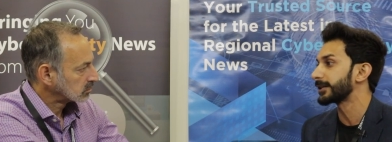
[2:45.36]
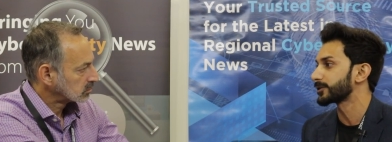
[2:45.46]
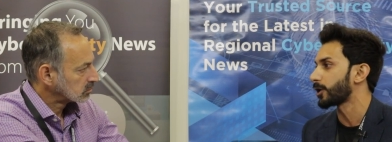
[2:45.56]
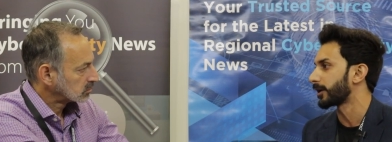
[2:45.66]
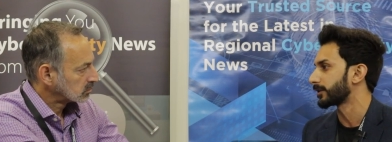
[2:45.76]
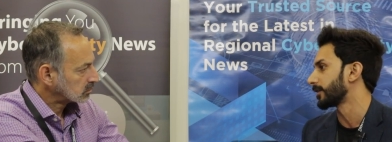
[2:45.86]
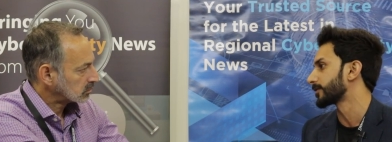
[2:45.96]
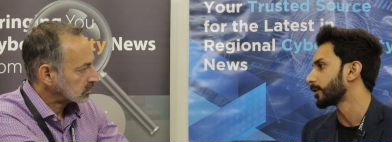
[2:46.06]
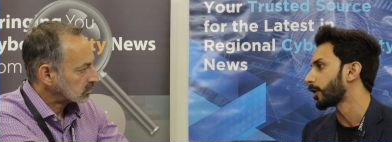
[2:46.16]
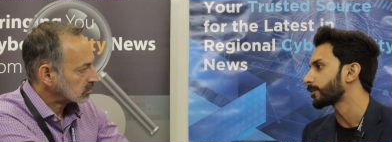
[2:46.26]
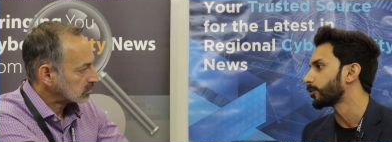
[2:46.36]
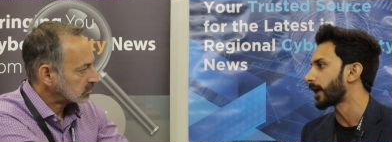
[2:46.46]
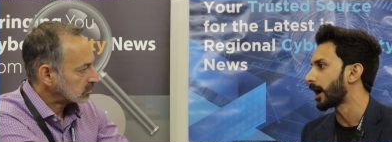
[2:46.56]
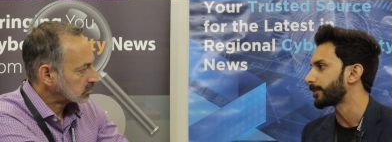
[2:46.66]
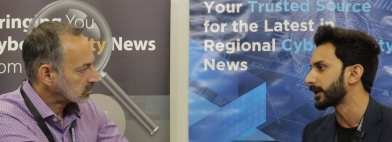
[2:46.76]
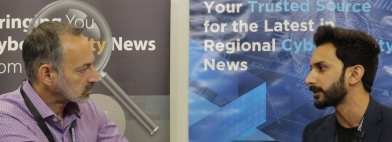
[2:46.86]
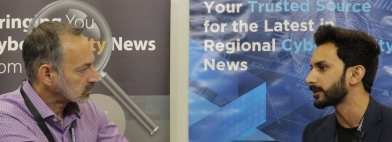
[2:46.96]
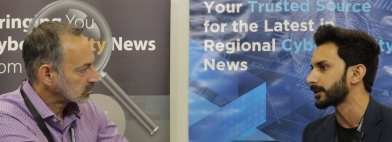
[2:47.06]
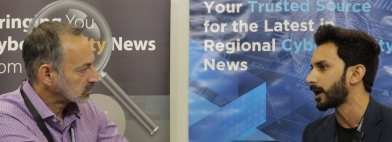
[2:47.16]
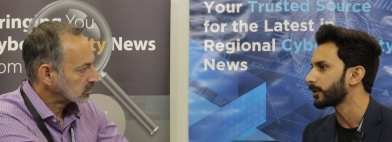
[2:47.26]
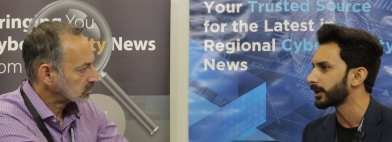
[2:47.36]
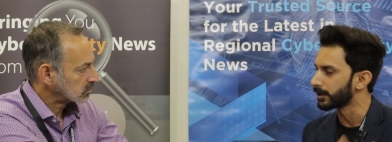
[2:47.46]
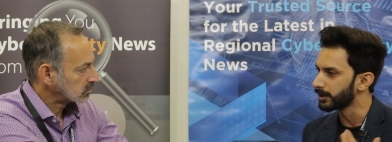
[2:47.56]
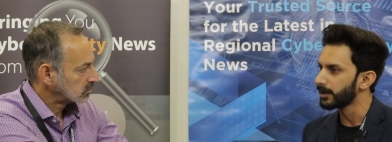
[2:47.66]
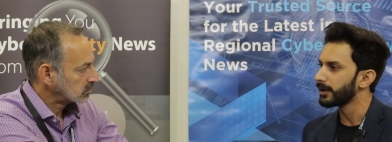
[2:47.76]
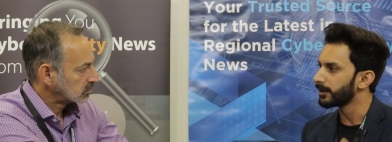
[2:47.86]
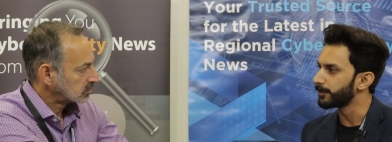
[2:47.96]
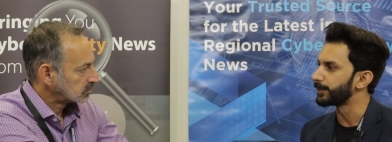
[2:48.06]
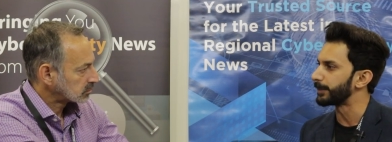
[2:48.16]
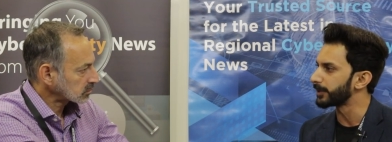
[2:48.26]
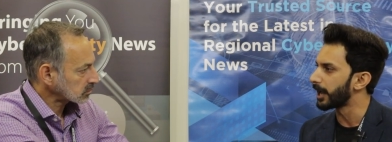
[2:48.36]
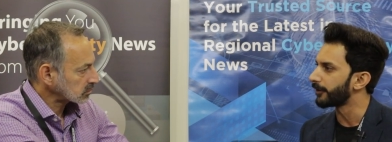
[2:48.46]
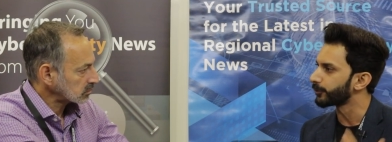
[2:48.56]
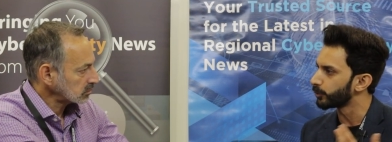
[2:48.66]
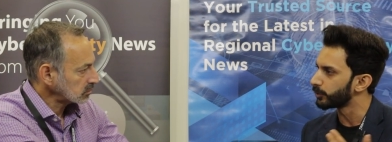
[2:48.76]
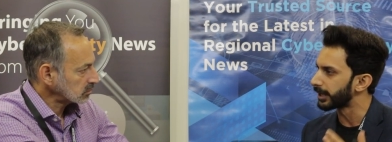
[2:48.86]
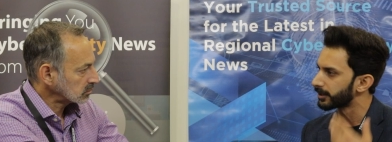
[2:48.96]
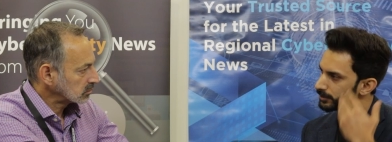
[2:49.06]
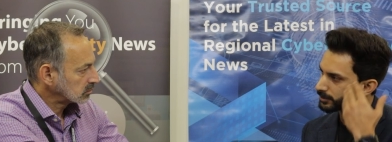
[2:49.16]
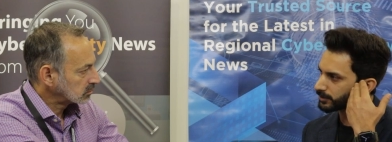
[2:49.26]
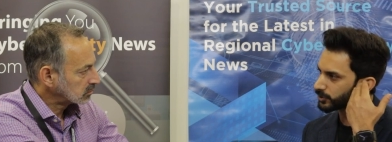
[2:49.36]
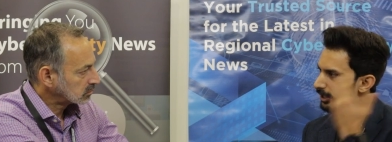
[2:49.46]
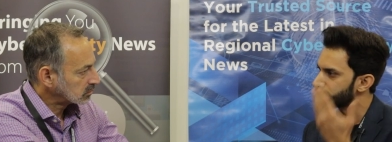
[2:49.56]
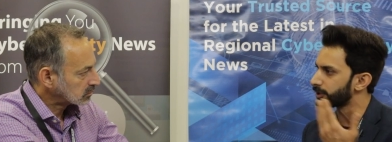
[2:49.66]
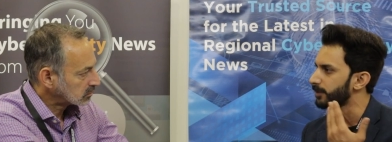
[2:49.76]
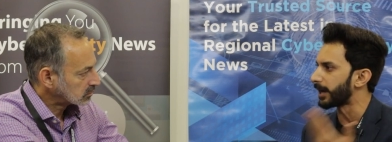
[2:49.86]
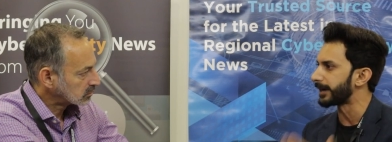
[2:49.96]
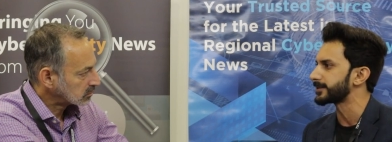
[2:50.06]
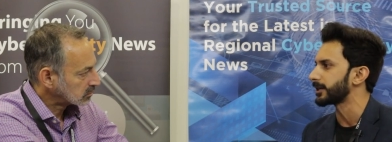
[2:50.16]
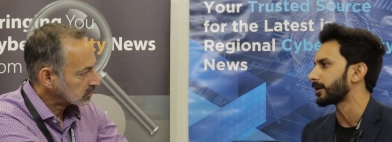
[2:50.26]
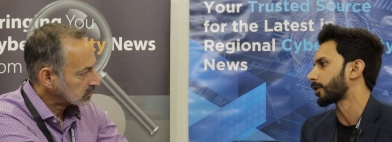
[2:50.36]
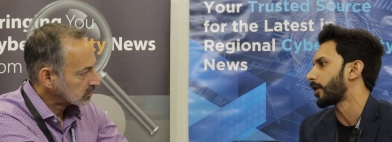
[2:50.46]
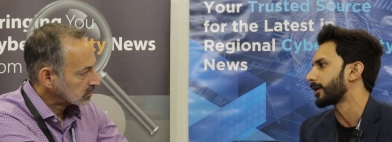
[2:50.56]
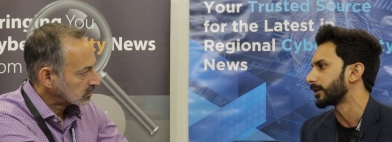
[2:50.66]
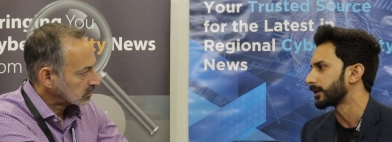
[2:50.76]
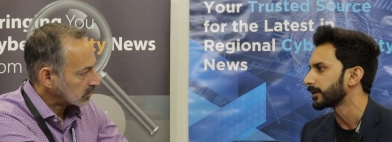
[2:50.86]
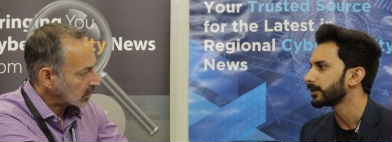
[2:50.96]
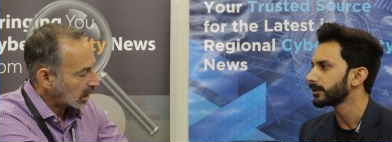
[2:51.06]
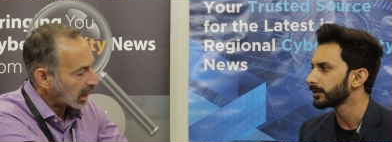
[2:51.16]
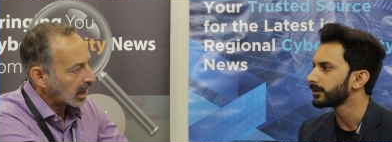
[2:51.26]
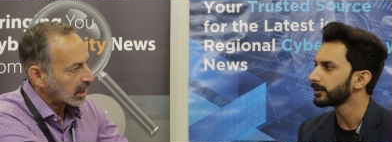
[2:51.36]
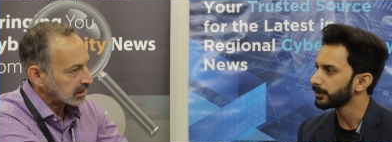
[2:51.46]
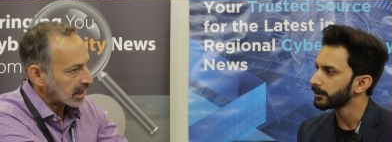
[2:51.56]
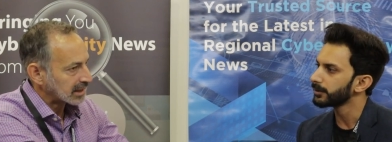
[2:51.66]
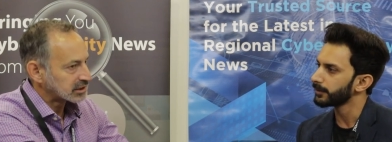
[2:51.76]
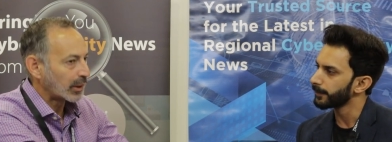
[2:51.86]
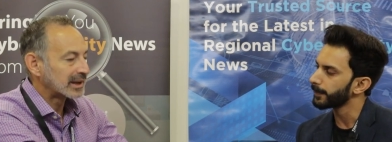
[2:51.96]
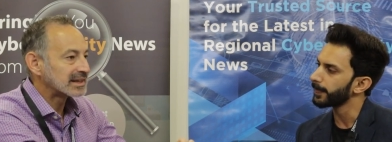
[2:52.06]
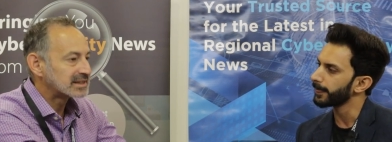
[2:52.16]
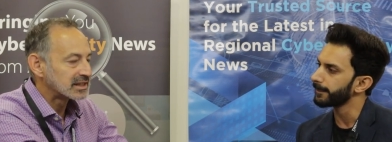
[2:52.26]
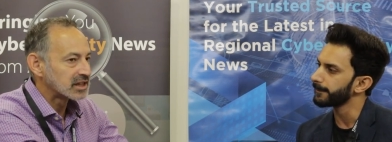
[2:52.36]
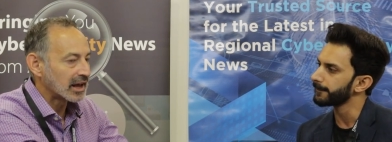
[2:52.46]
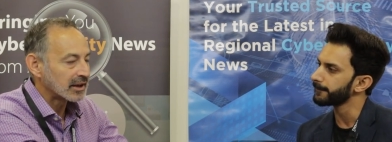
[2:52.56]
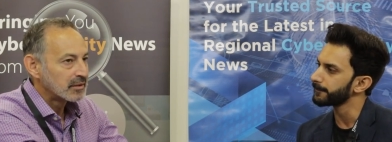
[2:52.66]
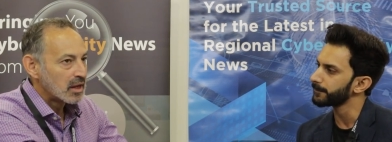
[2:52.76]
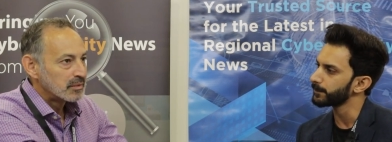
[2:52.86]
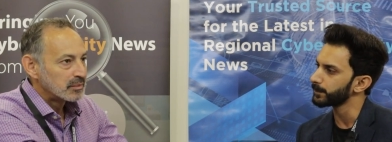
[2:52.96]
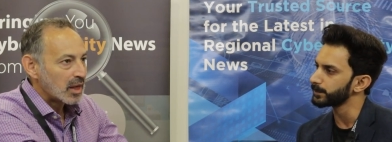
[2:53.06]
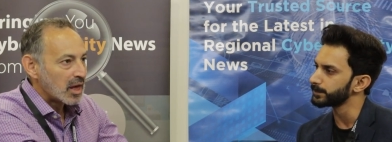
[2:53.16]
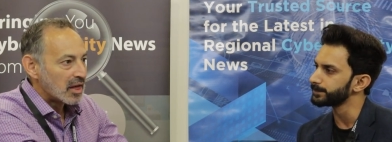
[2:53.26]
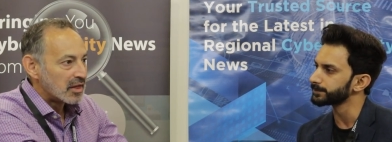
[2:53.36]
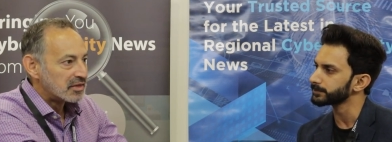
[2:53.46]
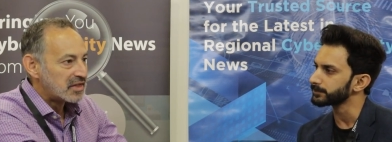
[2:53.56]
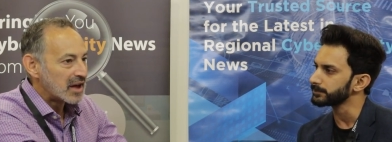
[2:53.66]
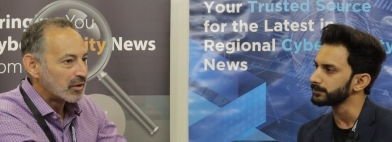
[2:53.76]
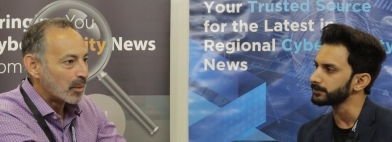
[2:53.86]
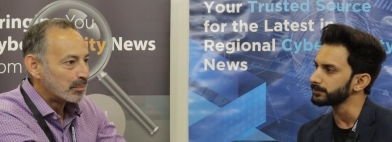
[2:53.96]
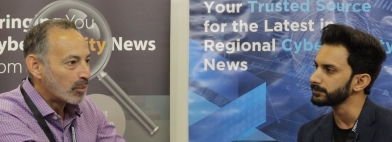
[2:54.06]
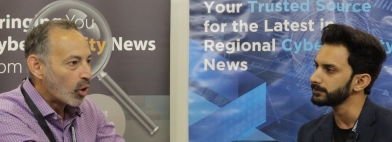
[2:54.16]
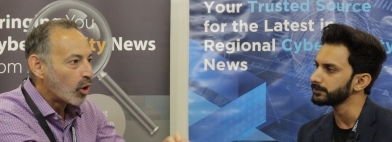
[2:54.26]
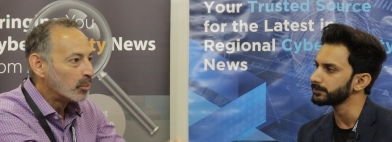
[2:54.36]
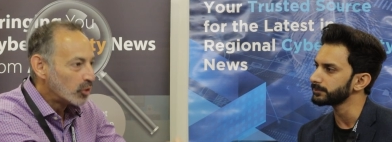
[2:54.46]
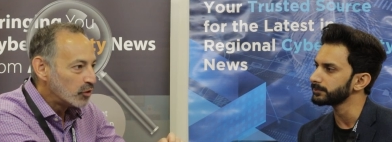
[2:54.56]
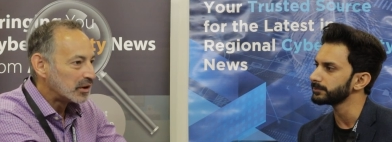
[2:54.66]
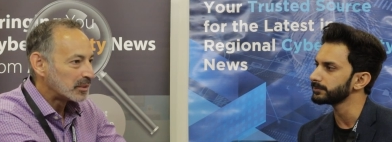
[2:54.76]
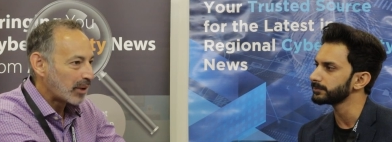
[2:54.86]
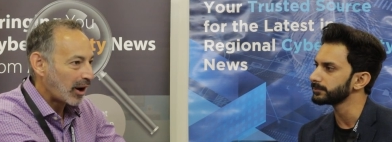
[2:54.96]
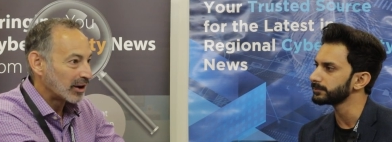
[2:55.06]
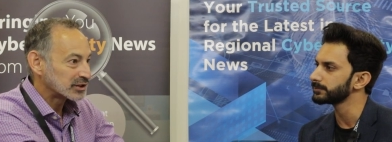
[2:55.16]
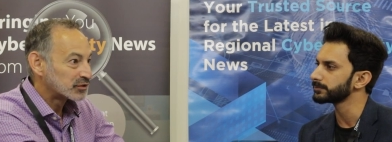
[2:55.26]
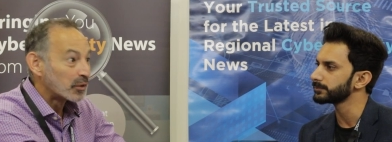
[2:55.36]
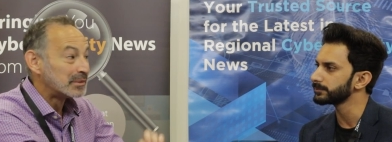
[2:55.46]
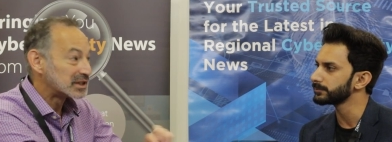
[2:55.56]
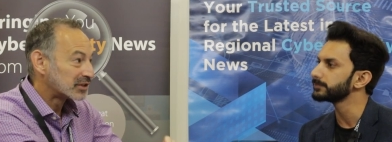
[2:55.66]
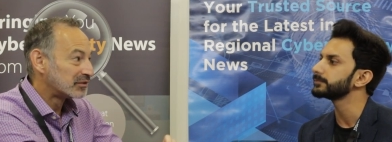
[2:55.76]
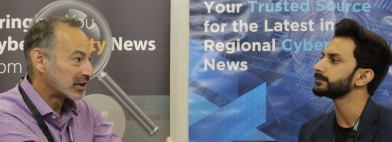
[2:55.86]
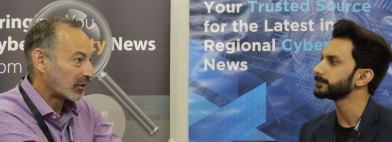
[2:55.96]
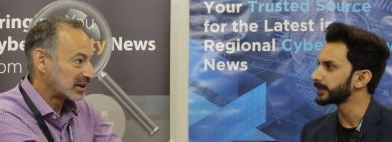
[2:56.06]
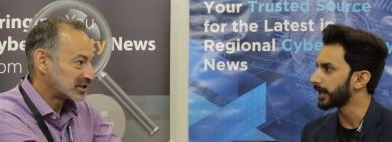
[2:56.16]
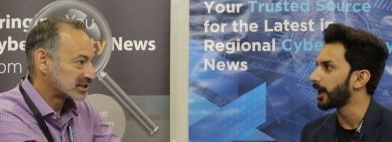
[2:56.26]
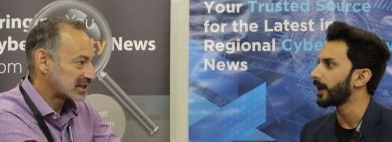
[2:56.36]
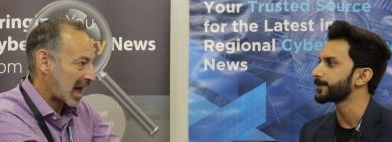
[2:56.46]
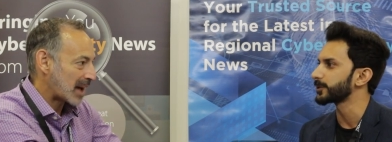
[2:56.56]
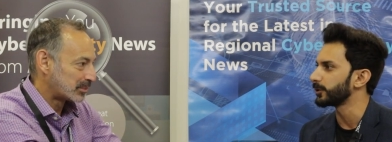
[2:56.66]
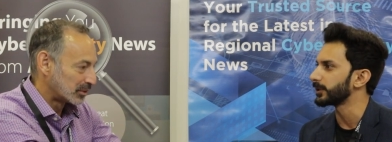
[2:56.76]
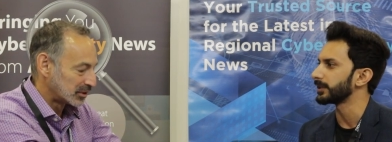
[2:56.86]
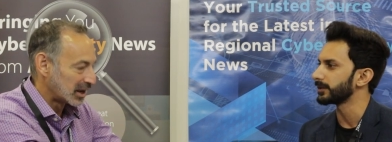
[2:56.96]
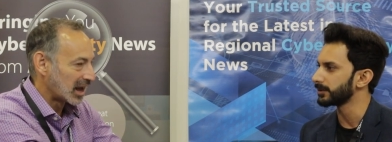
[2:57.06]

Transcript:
Speaker 1: It's not. There's a lot more happening in the cloud, and people have to like change their mindset accordingly.
Speaker 2: Yeah, yeah. So I guess there's like there are more moving parts for misconfigurations Absolutely. to happen.